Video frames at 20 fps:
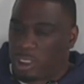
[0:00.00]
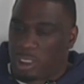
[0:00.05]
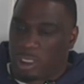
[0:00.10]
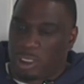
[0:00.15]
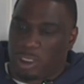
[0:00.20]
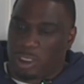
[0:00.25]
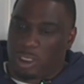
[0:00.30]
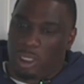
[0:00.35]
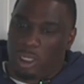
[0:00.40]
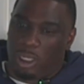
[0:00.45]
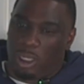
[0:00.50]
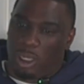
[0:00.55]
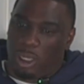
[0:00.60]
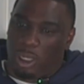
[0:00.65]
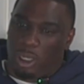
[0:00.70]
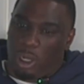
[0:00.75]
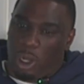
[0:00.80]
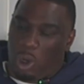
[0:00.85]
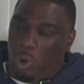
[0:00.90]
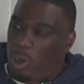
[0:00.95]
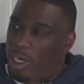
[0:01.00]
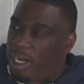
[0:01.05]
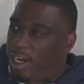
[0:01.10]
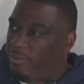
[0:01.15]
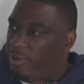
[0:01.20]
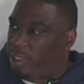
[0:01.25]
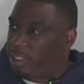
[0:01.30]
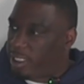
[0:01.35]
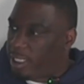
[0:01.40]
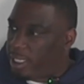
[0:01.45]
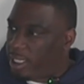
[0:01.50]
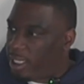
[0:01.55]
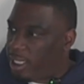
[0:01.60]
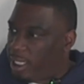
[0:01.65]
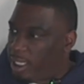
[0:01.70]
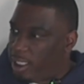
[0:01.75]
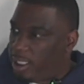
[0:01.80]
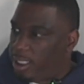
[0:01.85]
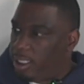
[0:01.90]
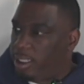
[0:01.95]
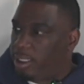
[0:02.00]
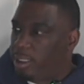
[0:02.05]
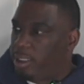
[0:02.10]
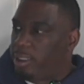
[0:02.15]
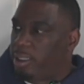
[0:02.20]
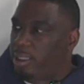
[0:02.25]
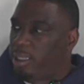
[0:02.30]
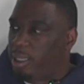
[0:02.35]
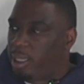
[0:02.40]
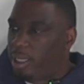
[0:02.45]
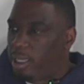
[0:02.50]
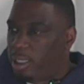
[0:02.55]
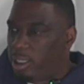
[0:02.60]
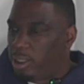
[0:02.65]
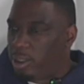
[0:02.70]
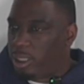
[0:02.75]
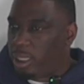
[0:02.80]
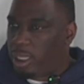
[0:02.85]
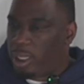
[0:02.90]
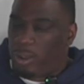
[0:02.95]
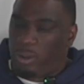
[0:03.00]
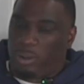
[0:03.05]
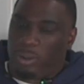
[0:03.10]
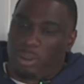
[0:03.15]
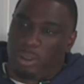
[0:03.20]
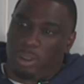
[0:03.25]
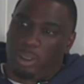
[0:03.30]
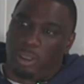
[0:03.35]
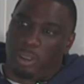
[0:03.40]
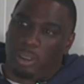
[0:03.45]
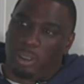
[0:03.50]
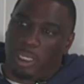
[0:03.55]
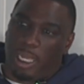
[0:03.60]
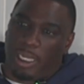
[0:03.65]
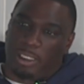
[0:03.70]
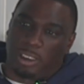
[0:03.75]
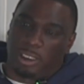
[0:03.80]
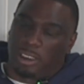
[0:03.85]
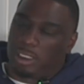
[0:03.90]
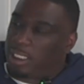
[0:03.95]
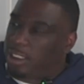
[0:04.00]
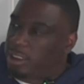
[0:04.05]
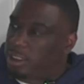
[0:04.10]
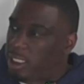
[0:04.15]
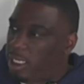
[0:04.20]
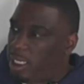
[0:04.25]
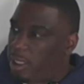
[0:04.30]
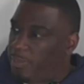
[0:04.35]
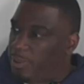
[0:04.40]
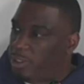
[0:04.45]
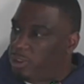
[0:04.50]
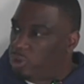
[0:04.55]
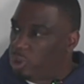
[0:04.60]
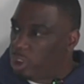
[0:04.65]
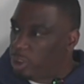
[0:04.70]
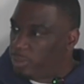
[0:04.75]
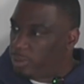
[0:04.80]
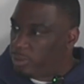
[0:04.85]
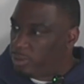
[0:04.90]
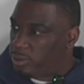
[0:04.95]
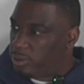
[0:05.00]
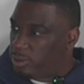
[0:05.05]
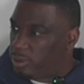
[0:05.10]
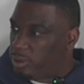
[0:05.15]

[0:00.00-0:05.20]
to just hold everything in. And, you know, like she said, shut up and dribble.